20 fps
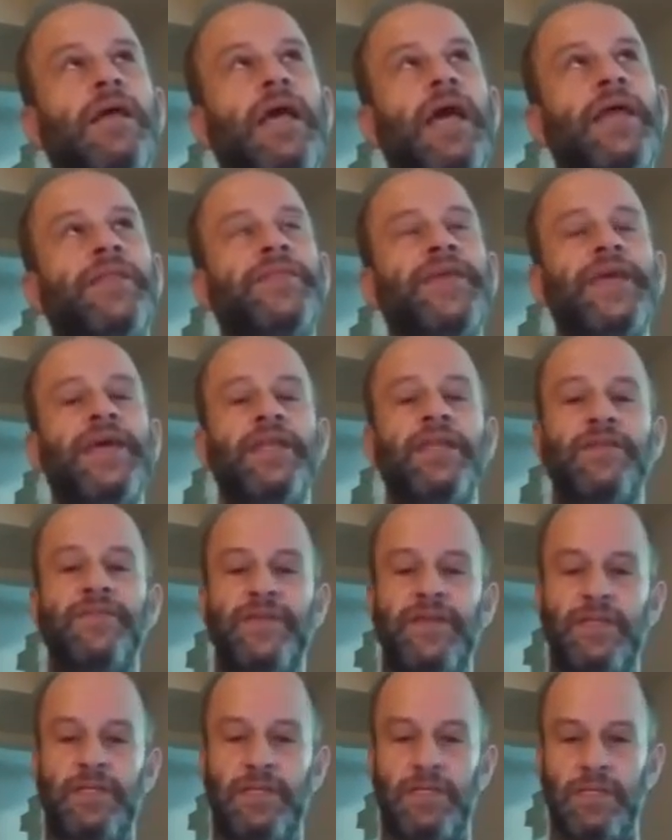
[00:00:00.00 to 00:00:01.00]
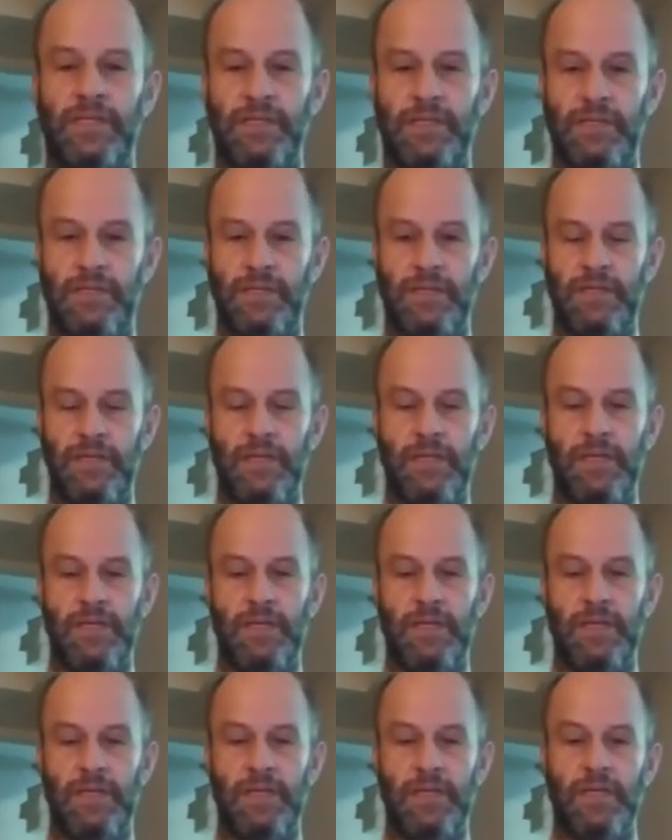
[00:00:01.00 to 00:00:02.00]
at the end of it
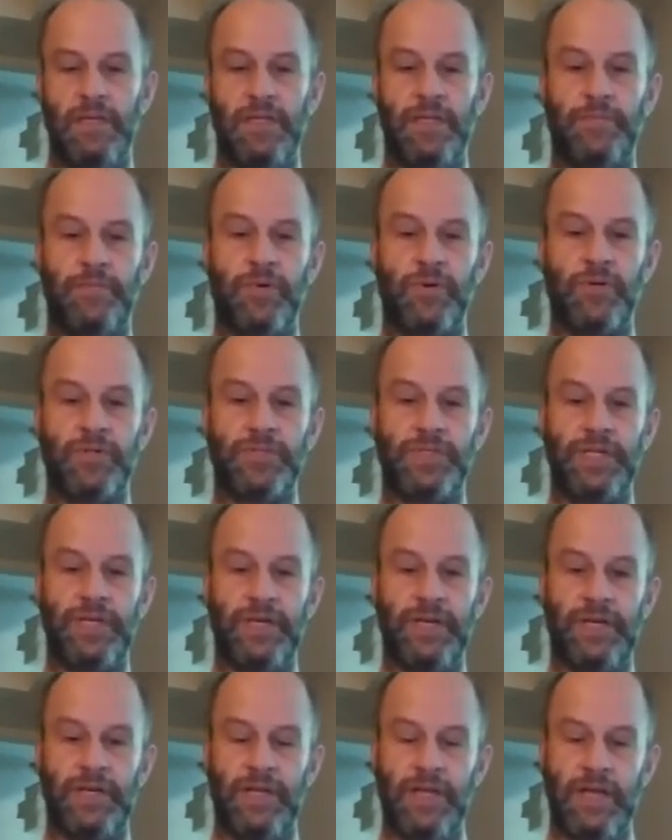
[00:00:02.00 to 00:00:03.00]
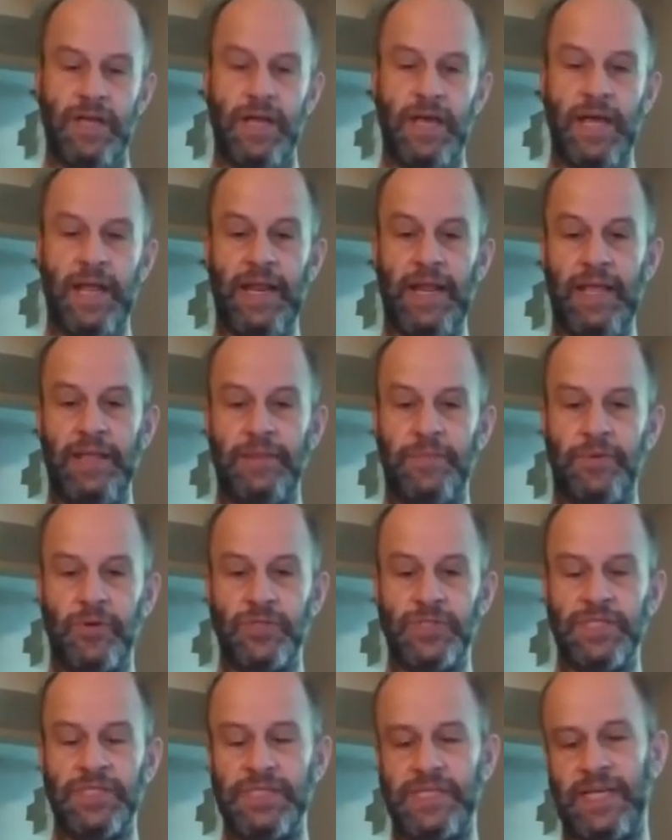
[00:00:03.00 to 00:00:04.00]
the person and the
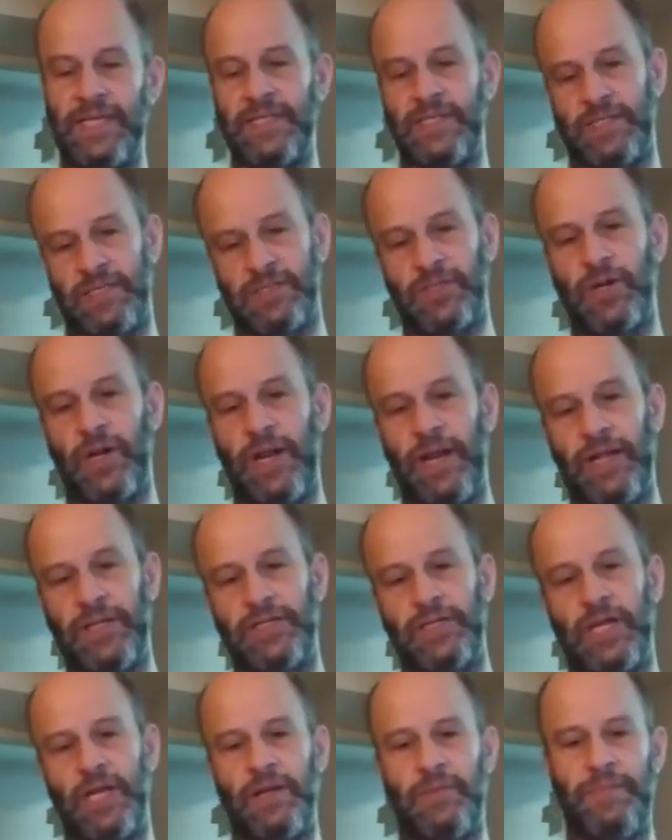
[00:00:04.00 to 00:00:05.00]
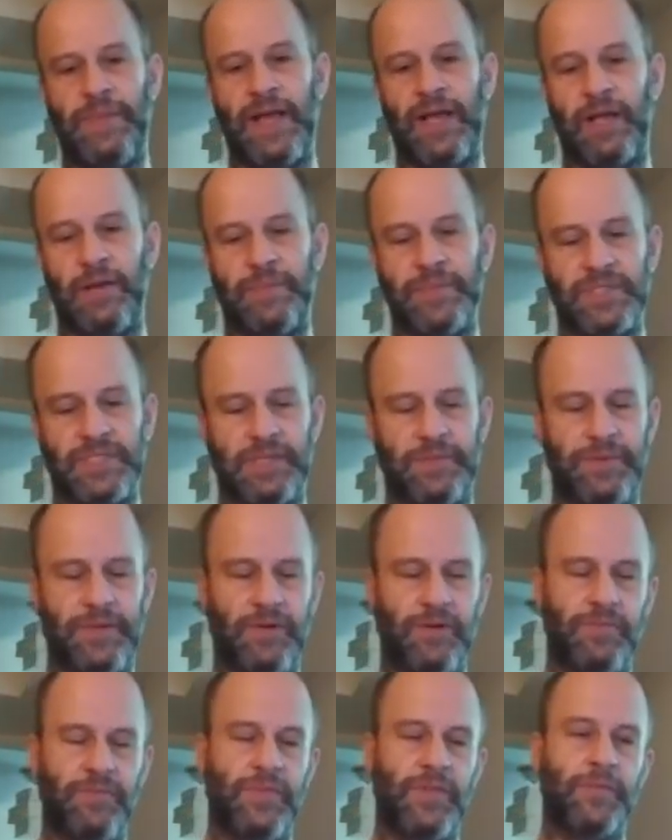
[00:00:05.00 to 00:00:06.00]
person says sorry I should I'll back up a step
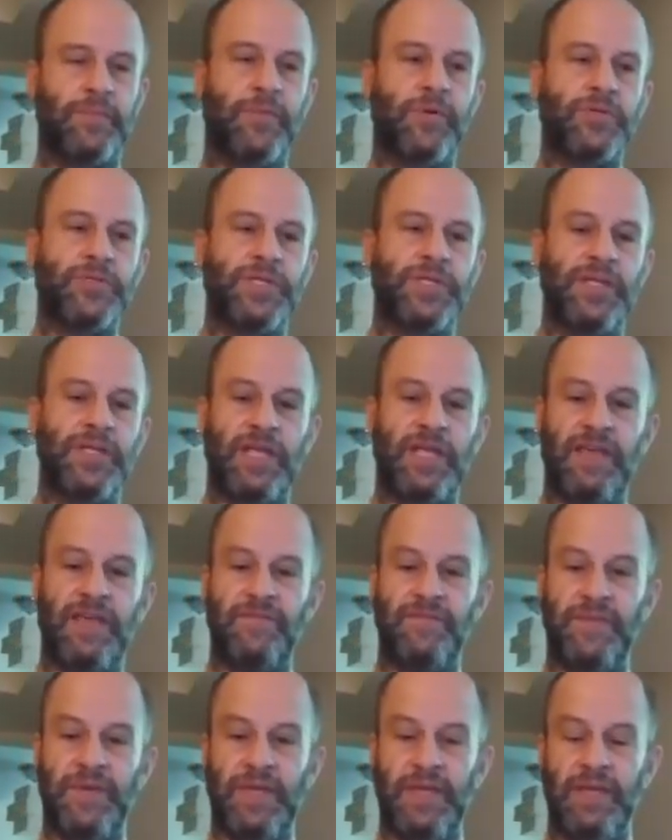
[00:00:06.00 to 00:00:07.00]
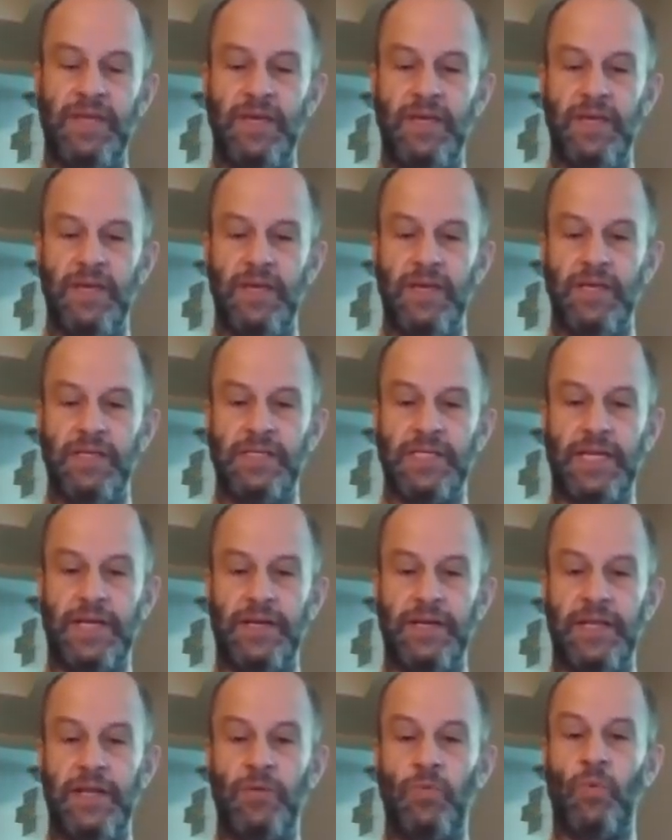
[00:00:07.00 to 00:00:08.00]
here the person gave me
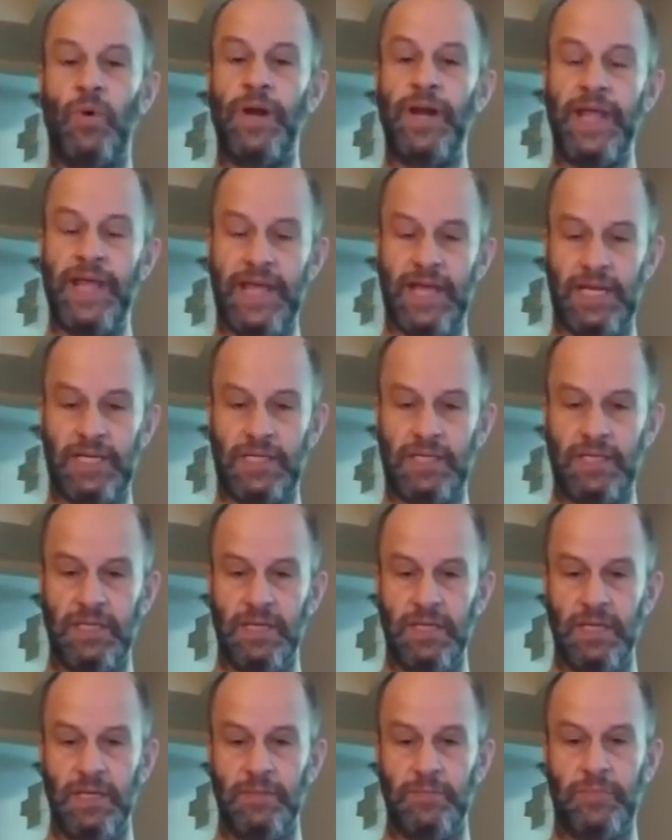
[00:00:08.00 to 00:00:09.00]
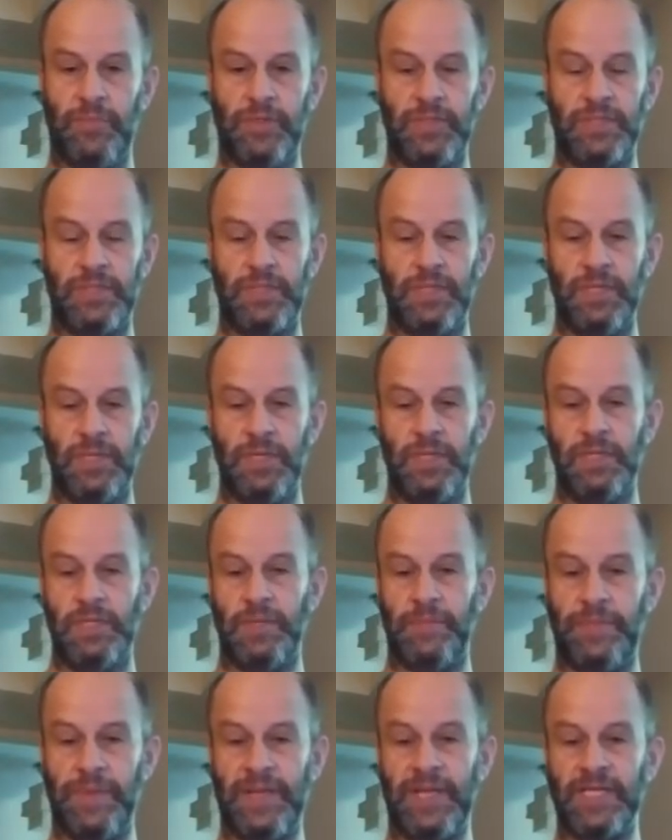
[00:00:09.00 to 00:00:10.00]
said in one hand put
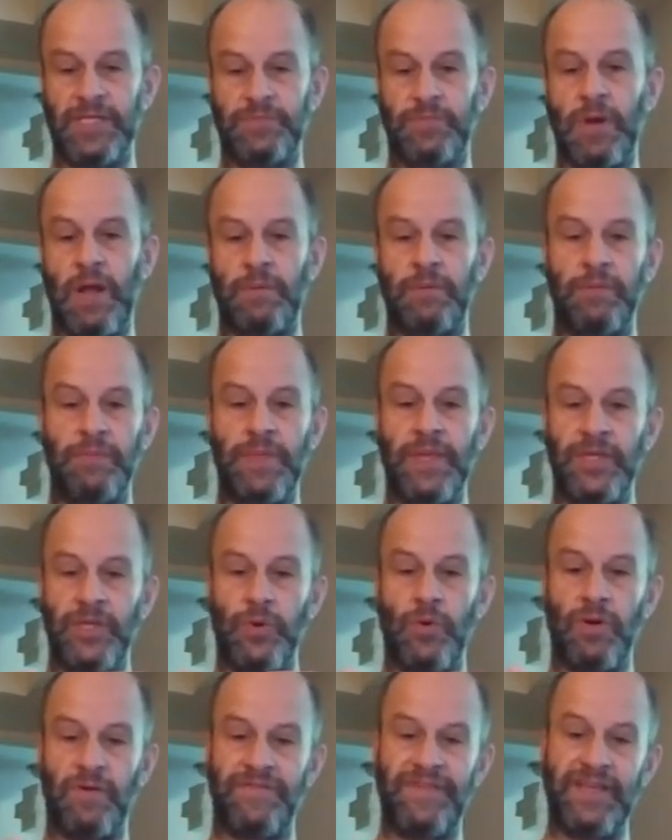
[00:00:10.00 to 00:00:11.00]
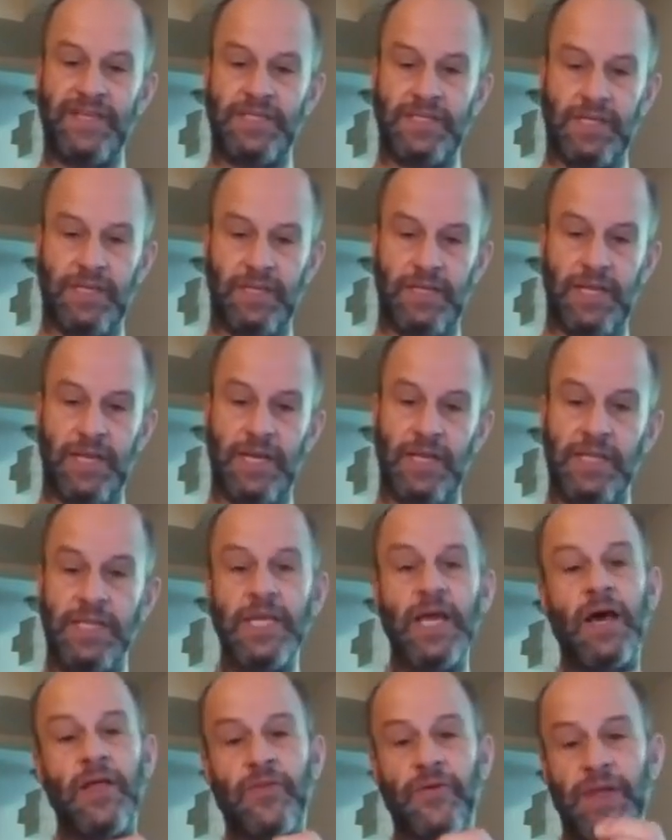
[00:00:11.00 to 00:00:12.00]
the biggest problem that you are facing and in
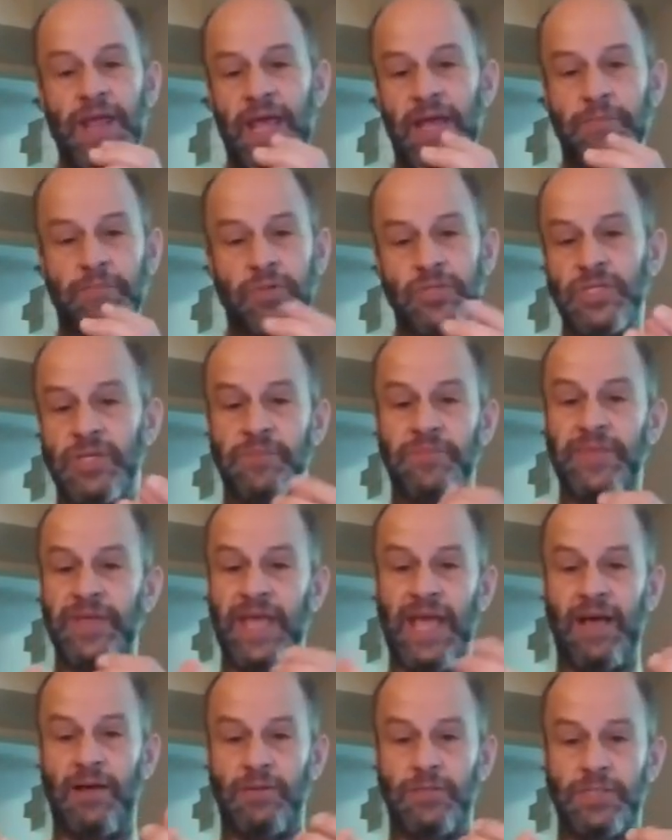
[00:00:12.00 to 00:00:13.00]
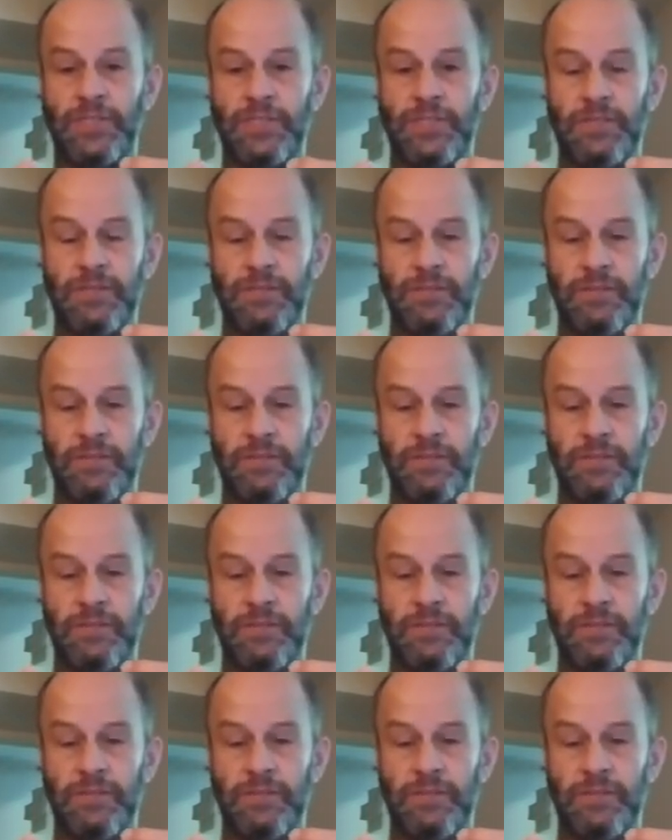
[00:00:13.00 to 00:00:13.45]
the other hand put something else